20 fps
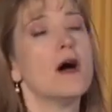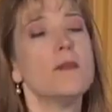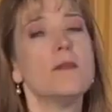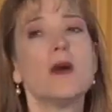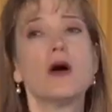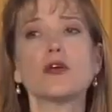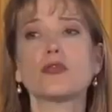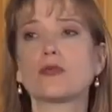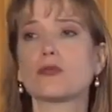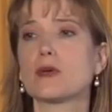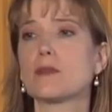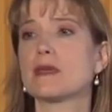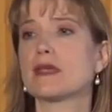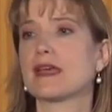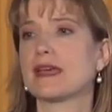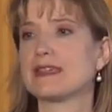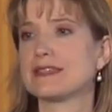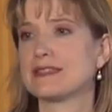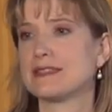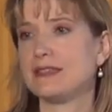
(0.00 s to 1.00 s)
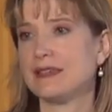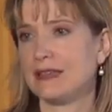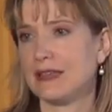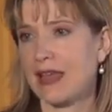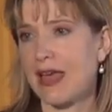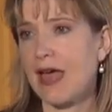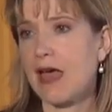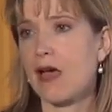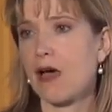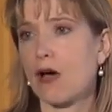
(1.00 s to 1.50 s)
Most women I see
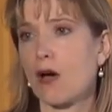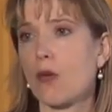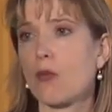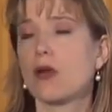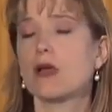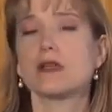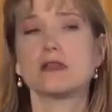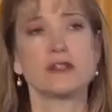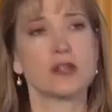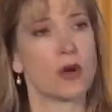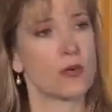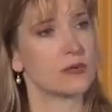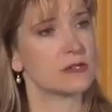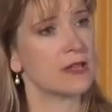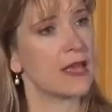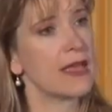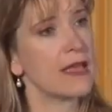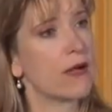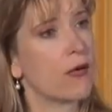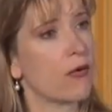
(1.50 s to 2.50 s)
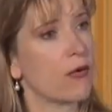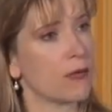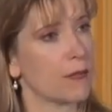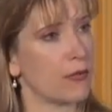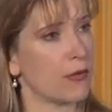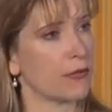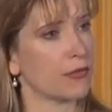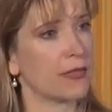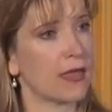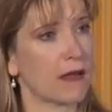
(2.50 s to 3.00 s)
now don't take
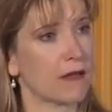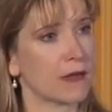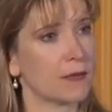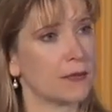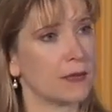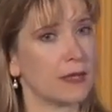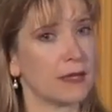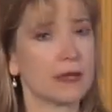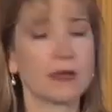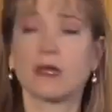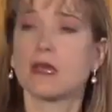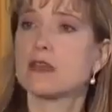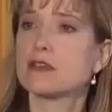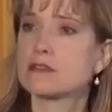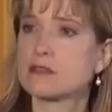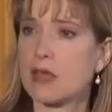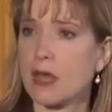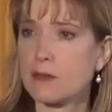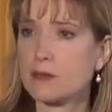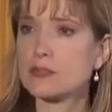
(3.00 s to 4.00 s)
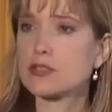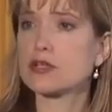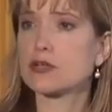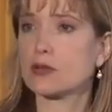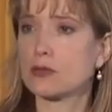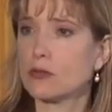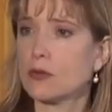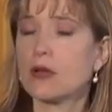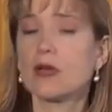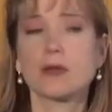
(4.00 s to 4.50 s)
hormone therapy. Some
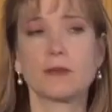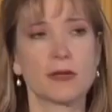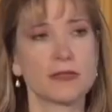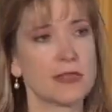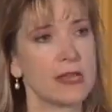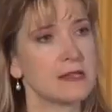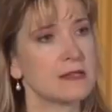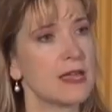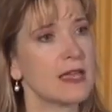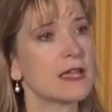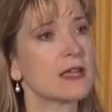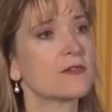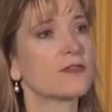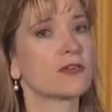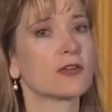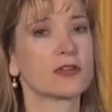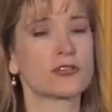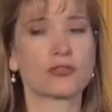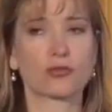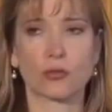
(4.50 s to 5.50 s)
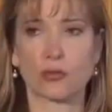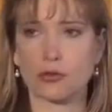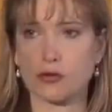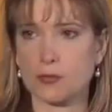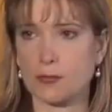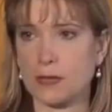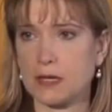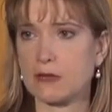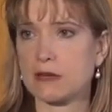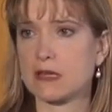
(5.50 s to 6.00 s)
do, but they take it for
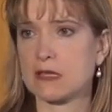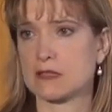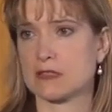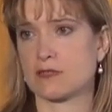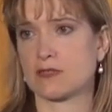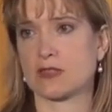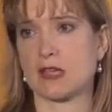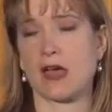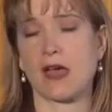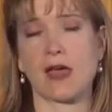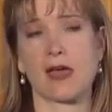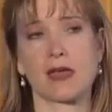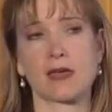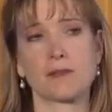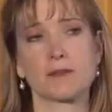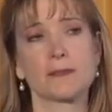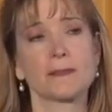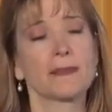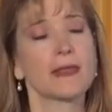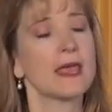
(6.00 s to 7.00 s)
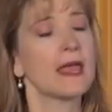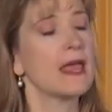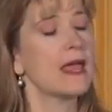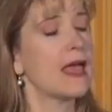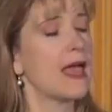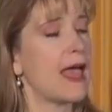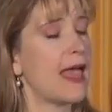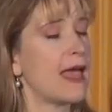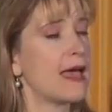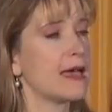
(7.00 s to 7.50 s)
shorter periods of time
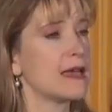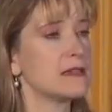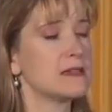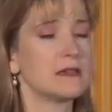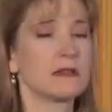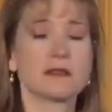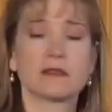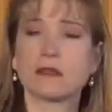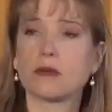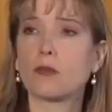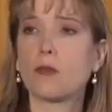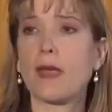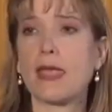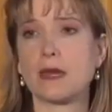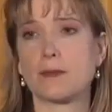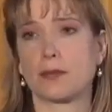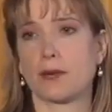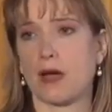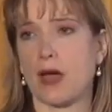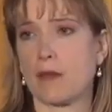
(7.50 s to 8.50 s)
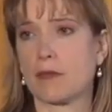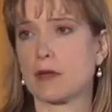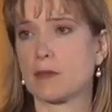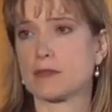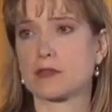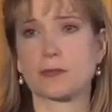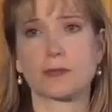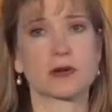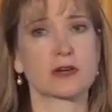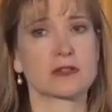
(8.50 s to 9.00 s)
and the weight
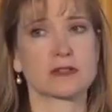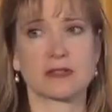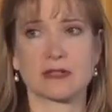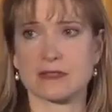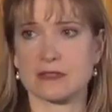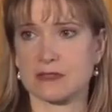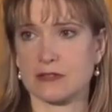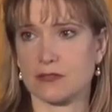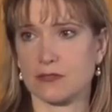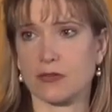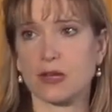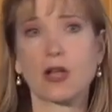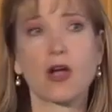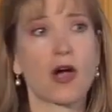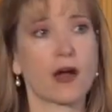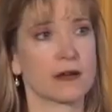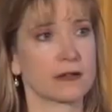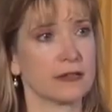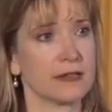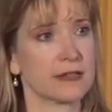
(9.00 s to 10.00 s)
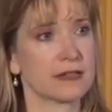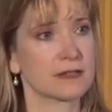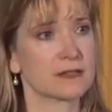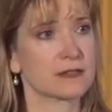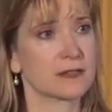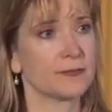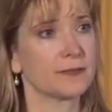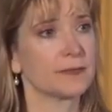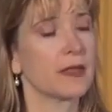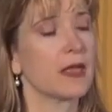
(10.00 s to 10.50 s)
problems persist
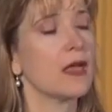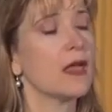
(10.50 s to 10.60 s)
regardless.